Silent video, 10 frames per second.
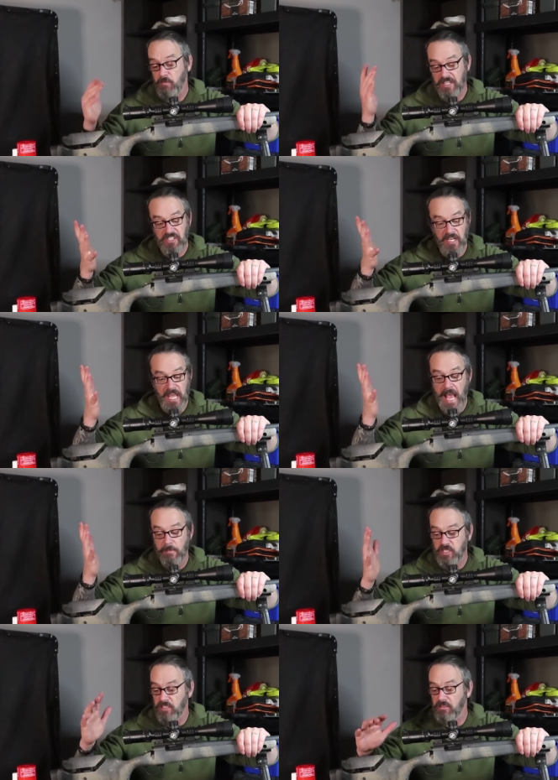My son
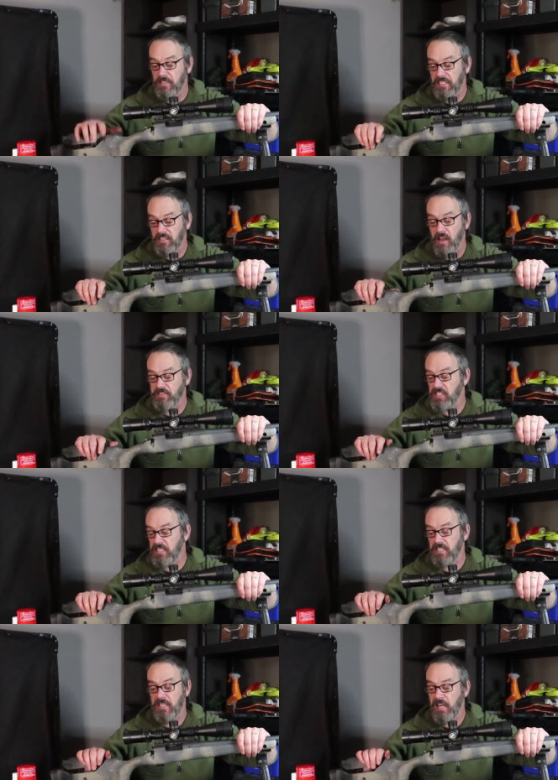absolutely loves
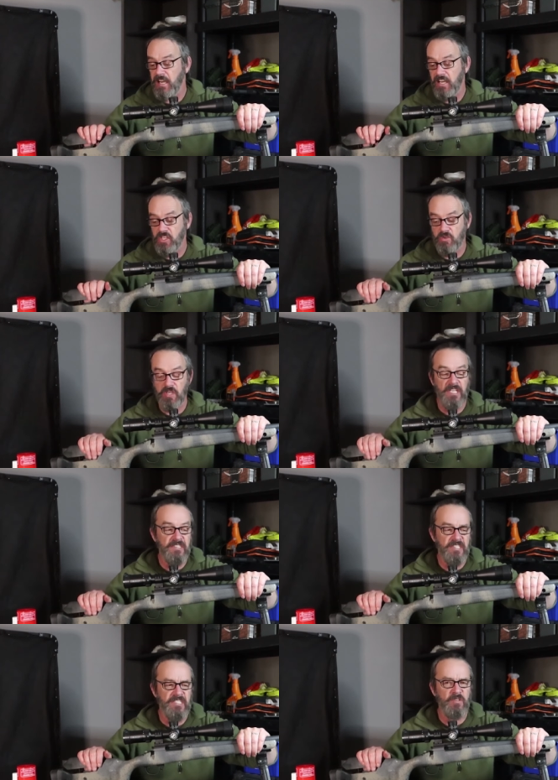it. Uh, you
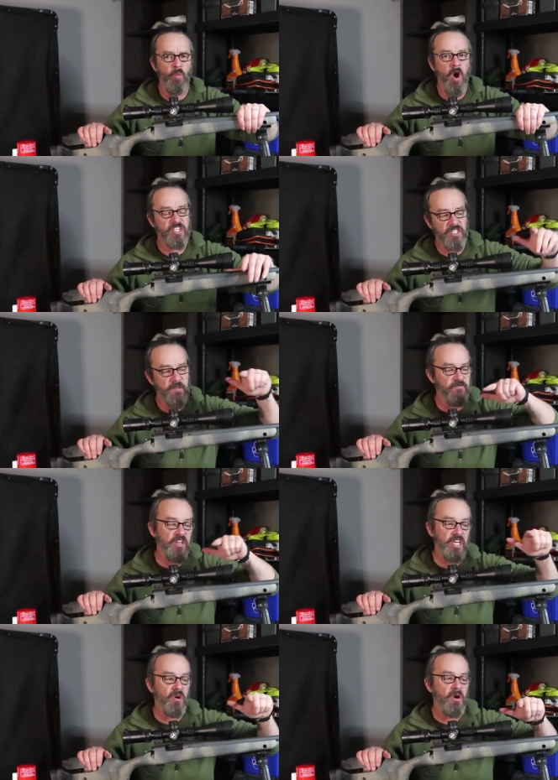can watch in the
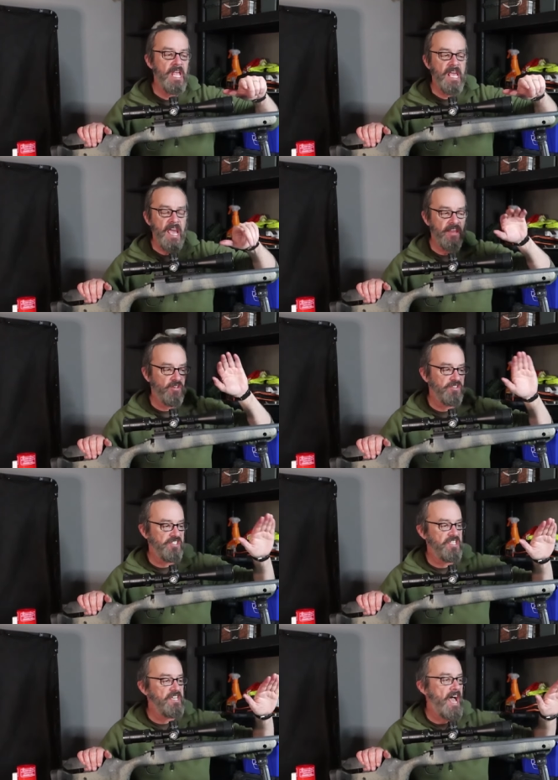video and you'll
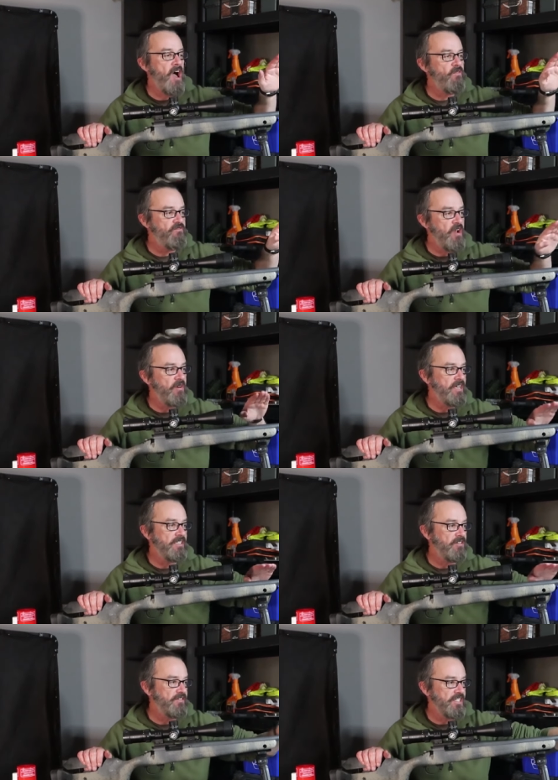see how very
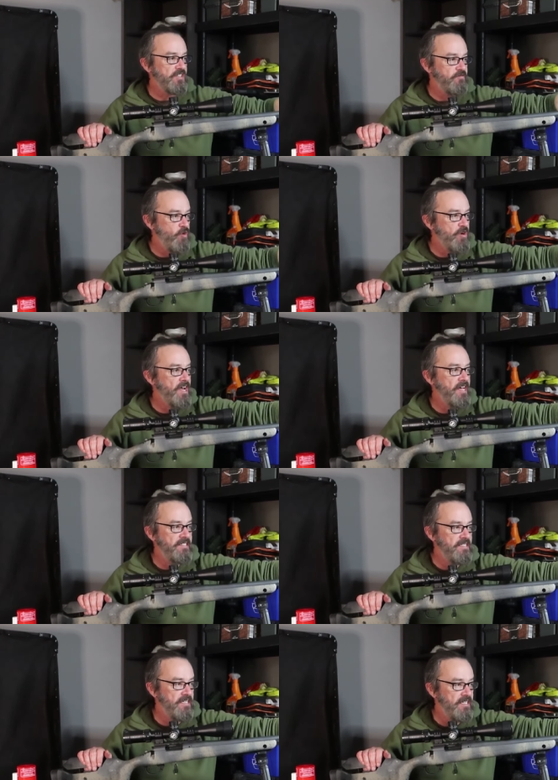little this four
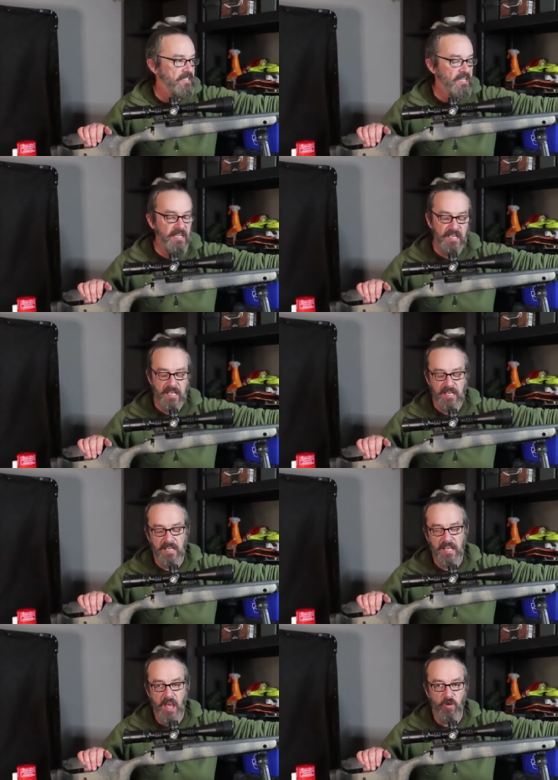nineteen
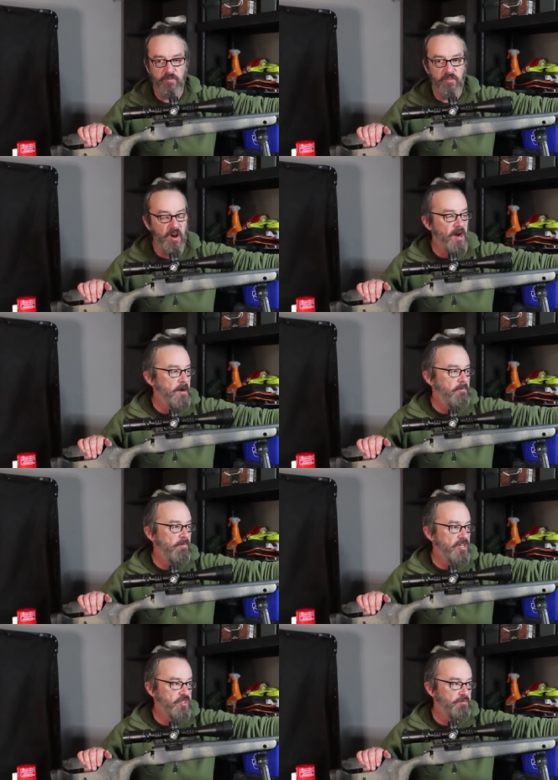uh, Hellfire
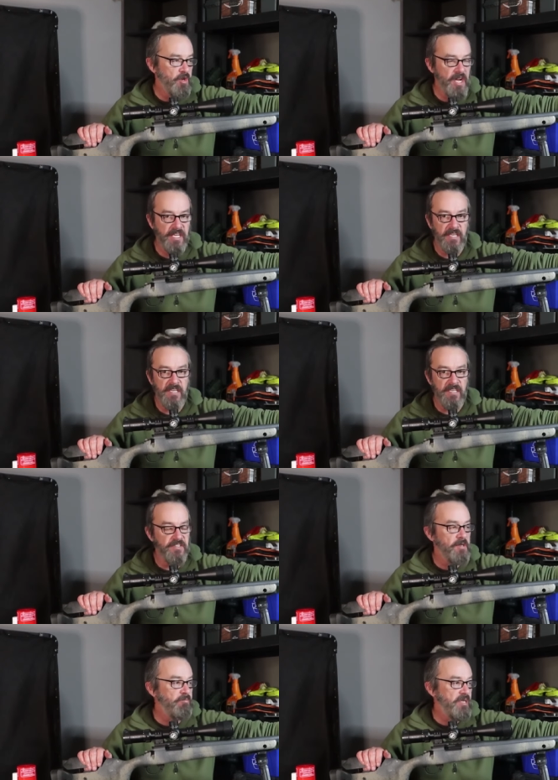muzzle brake is a